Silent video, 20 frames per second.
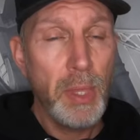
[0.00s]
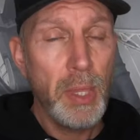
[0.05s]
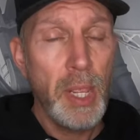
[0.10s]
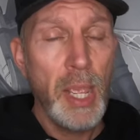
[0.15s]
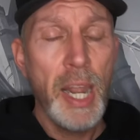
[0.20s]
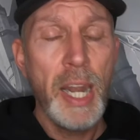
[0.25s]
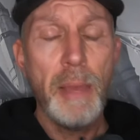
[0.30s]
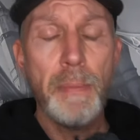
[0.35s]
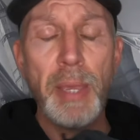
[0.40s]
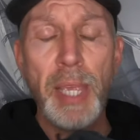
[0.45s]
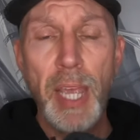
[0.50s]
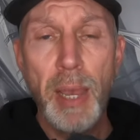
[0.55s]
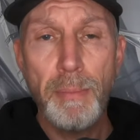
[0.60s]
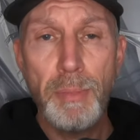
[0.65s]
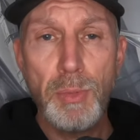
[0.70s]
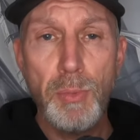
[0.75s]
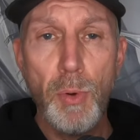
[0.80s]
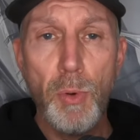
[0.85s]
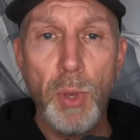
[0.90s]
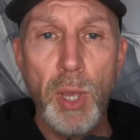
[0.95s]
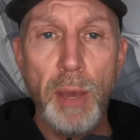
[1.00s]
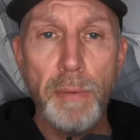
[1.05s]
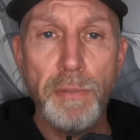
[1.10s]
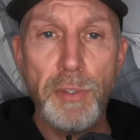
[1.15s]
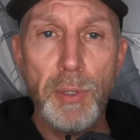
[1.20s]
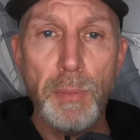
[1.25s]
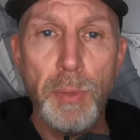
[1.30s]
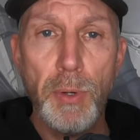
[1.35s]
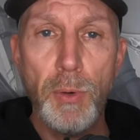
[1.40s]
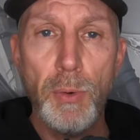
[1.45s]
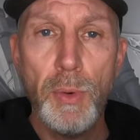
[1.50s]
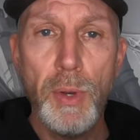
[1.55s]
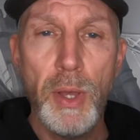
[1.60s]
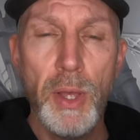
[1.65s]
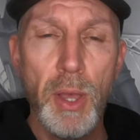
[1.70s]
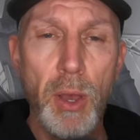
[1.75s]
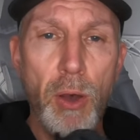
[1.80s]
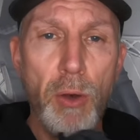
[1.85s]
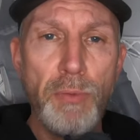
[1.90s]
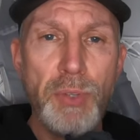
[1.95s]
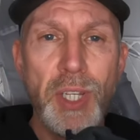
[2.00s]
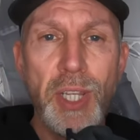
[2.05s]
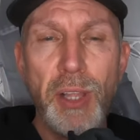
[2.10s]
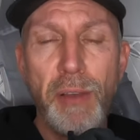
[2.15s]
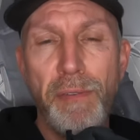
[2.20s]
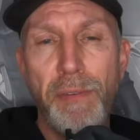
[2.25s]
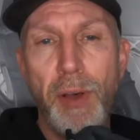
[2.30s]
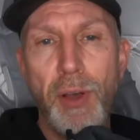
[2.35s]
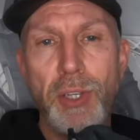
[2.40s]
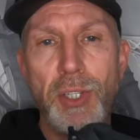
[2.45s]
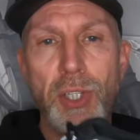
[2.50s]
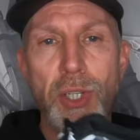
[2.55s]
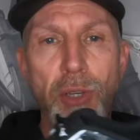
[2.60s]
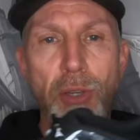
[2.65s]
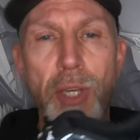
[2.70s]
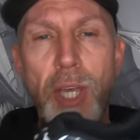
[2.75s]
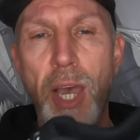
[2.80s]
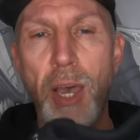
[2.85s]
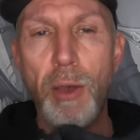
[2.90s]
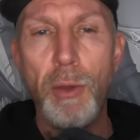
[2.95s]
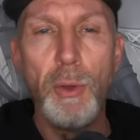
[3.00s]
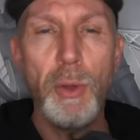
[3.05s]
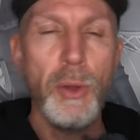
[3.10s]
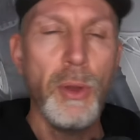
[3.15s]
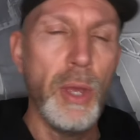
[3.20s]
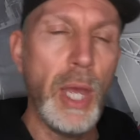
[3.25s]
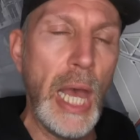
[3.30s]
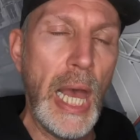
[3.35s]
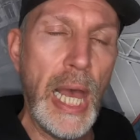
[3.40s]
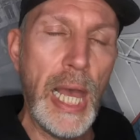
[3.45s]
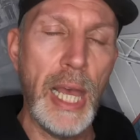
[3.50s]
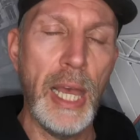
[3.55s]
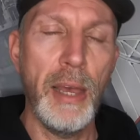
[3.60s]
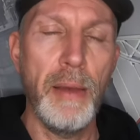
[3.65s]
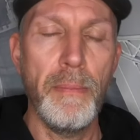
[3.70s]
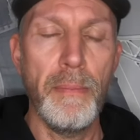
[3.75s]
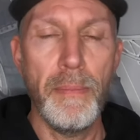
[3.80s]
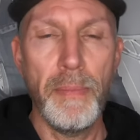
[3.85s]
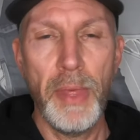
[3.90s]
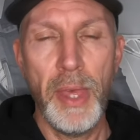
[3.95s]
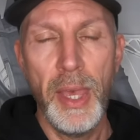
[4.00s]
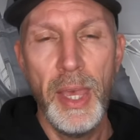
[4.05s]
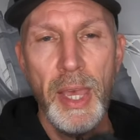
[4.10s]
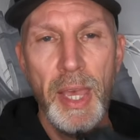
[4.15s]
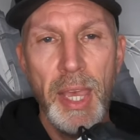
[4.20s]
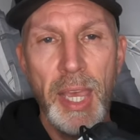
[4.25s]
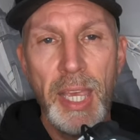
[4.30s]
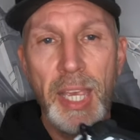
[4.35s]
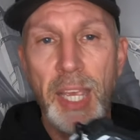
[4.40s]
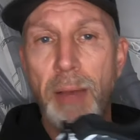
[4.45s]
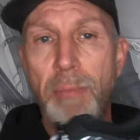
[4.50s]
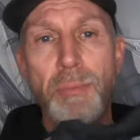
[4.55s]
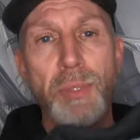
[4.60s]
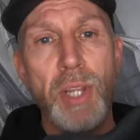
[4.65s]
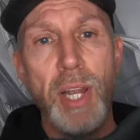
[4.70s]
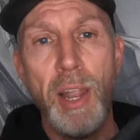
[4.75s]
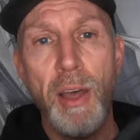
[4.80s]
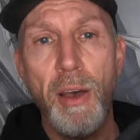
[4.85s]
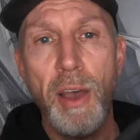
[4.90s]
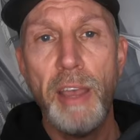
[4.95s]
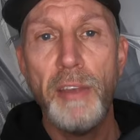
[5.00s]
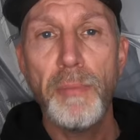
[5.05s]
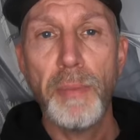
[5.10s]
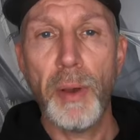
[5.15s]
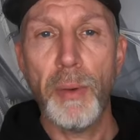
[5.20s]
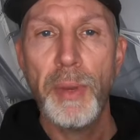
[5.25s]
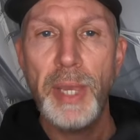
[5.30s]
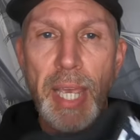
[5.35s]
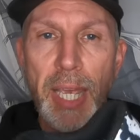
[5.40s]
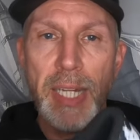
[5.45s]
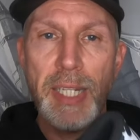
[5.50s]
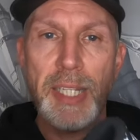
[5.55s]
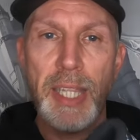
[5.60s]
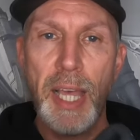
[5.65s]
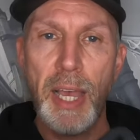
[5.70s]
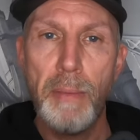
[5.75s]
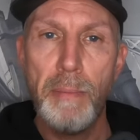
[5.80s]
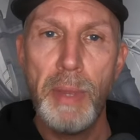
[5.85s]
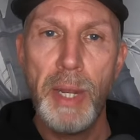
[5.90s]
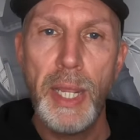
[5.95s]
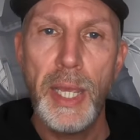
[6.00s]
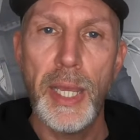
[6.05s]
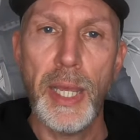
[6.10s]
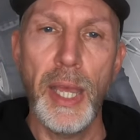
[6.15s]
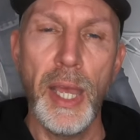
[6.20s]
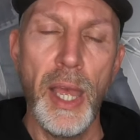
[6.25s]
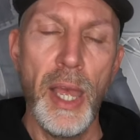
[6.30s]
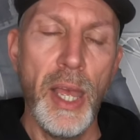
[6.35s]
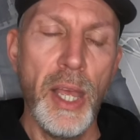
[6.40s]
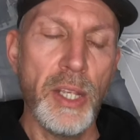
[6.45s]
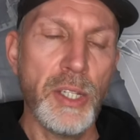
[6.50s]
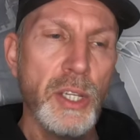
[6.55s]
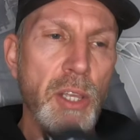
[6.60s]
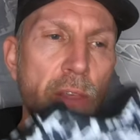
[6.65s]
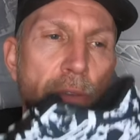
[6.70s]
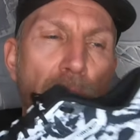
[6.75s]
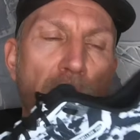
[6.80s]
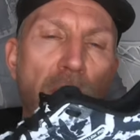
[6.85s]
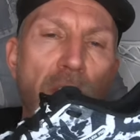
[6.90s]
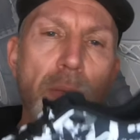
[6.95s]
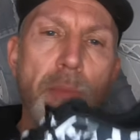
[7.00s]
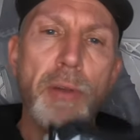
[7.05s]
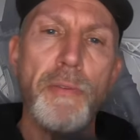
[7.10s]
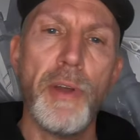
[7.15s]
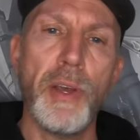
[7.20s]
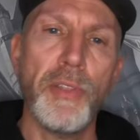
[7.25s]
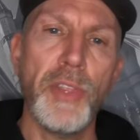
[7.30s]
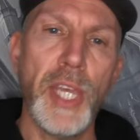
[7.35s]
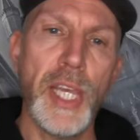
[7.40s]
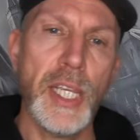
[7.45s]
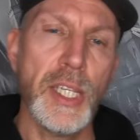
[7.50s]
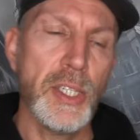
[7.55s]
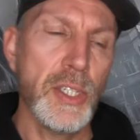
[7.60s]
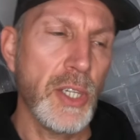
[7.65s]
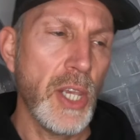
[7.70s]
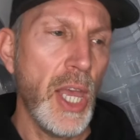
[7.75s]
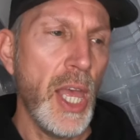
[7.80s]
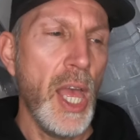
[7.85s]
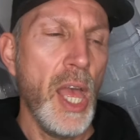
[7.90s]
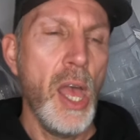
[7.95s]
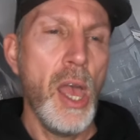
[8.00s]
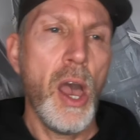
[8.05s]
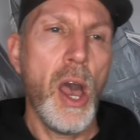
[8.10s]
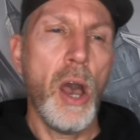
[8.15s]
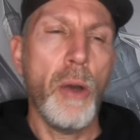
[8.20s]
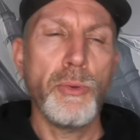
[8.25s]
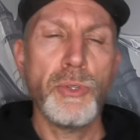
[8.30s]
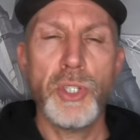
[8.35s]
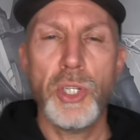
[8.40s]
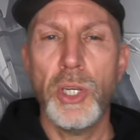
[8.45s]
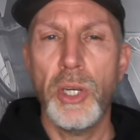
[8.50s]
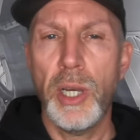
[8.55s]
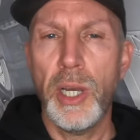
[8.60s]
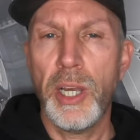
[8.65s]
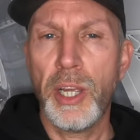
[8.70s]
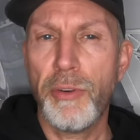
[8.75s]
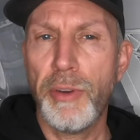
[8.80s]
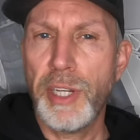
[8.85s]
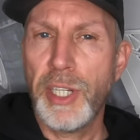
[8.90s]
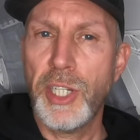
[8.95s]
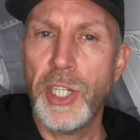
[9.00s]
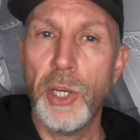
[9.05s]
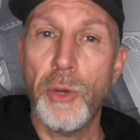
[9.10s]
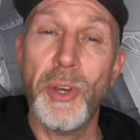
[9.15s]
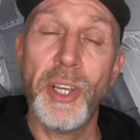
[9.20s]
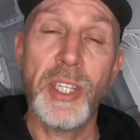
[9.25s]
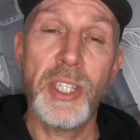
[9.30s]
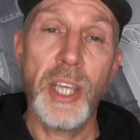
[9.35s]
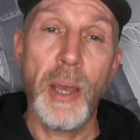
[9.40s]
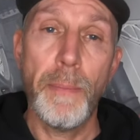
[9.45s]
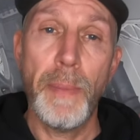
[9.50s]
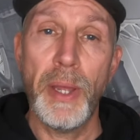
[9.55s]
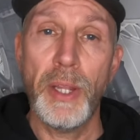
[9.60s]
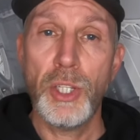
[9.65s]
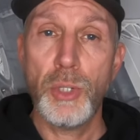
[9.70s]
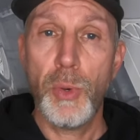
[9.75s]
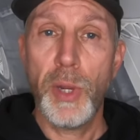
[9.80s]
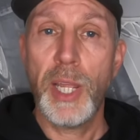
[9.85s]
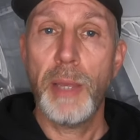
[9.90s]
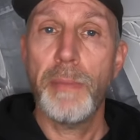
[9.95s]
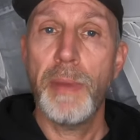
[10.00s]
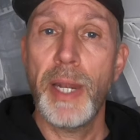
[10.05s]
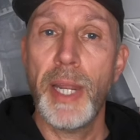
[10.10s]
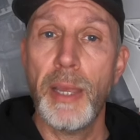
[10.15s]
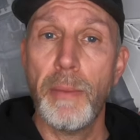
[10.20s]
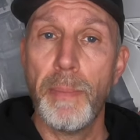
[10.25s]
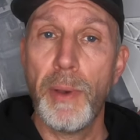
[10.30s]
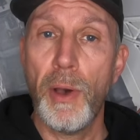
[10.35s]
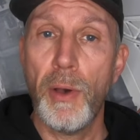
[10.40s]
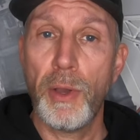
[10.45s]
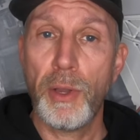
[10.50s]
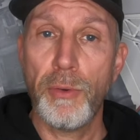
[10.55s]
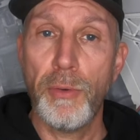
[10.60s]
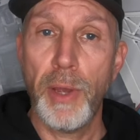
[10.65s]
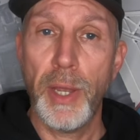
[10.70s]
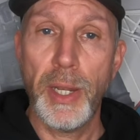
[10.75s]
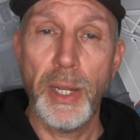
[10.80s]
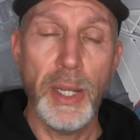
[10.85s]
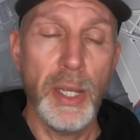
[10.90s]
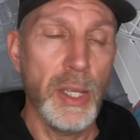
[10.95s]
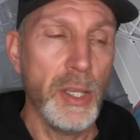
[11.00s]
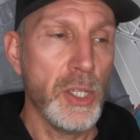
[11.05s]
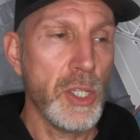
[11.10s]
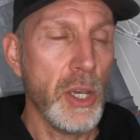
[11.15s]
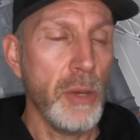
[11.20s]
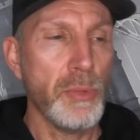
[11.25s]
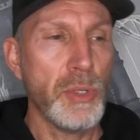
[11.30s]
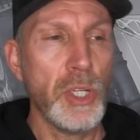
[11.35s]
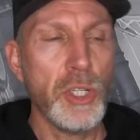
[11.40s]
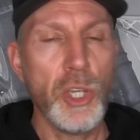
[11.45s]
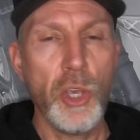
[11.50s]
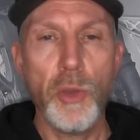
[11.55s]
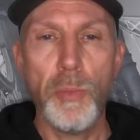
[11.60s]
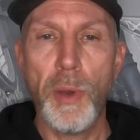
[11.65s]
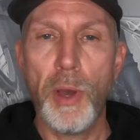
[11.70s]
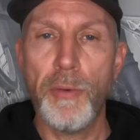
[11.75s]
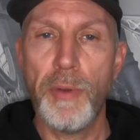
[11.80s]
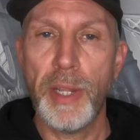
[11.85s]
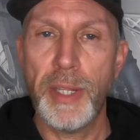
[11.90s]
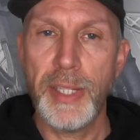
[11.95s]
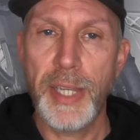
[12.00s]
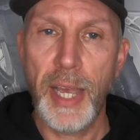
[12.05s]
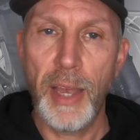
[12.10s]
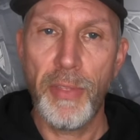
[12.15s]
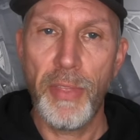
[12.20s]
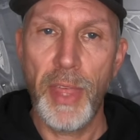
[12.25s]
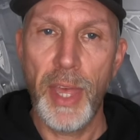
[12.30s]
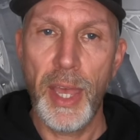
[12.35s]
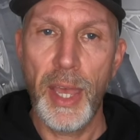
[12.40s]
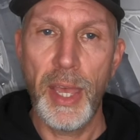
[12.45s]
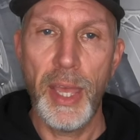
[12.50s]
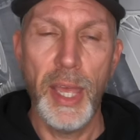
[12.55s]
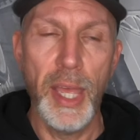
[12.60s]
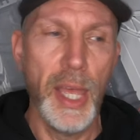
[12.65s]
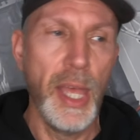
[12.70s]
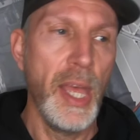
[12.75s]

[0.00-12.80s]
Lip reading: and it becomes more comfortable. Obviously, the faster you go, it comes alive, but we'll get into that in a minute. So the first time I run this, I was agreed to do a sub 20 minute park run. So it was a 2 mile run down there.